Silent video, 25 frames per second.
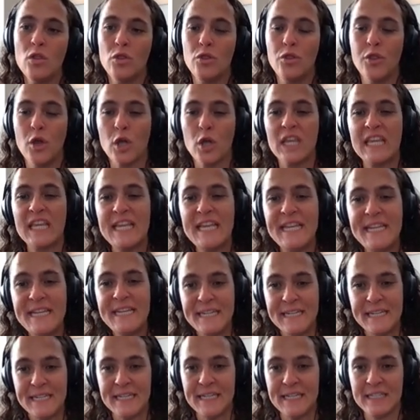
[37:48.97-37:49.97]
The
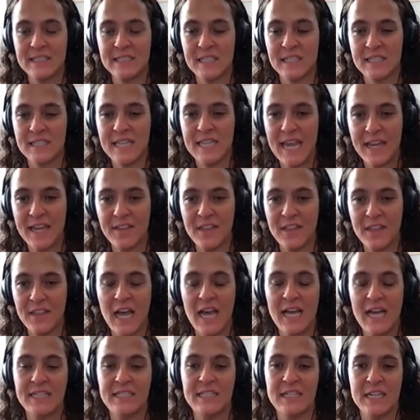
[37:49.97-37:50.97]
key is to take the
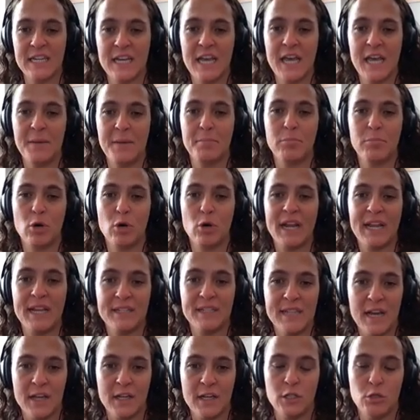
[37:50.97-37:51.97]
idea and break
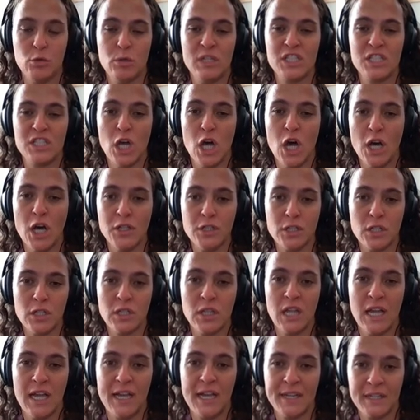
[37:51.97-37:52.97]
it down into its
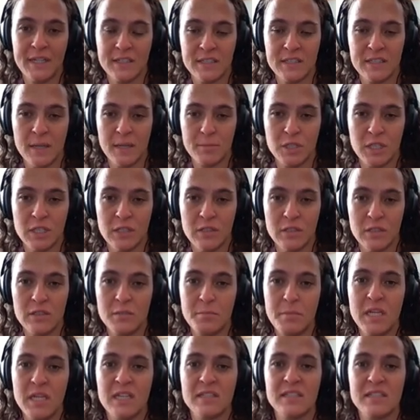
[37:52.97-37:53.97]
underlying assumptions,
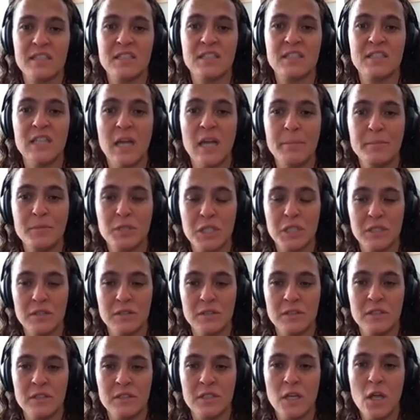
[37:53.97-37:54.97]
because
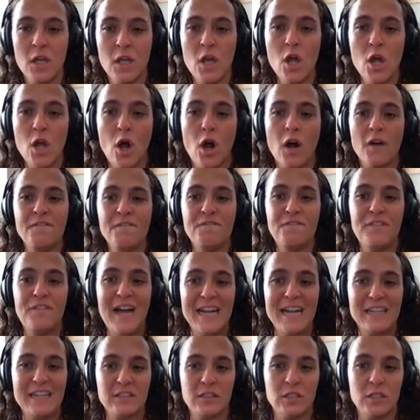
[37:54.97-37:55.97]
assumptions are
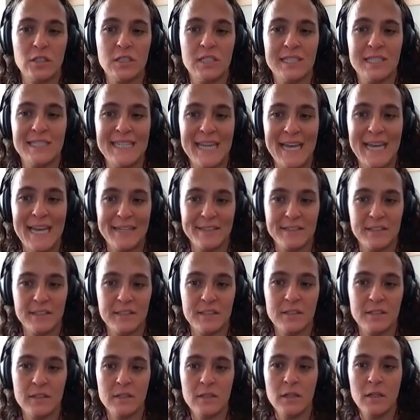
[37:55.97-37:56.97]
faster to
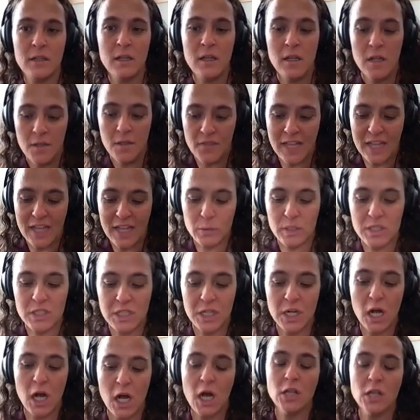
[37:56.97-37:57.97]
test. That's what's
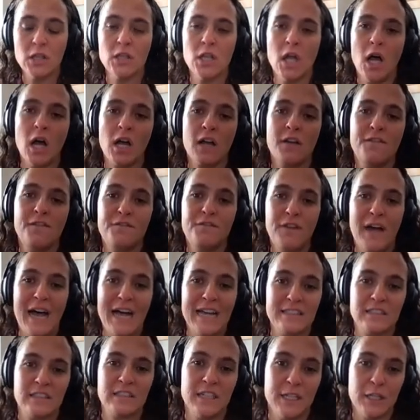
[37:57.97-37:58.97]
going to unlock
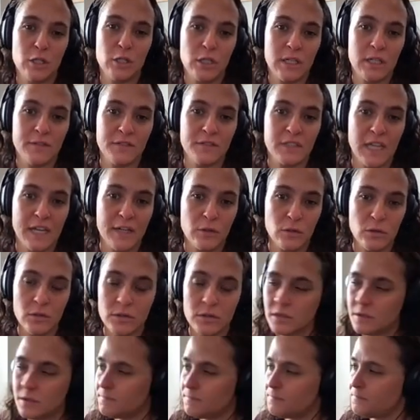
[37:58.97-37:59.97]
fast iterative
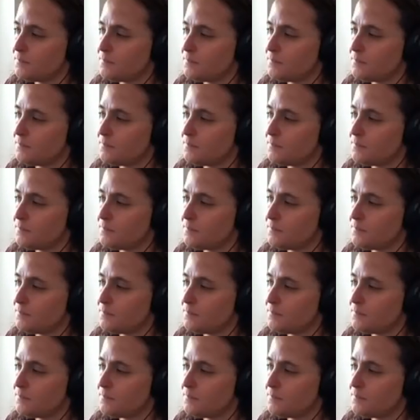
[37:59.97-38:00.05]
cycles.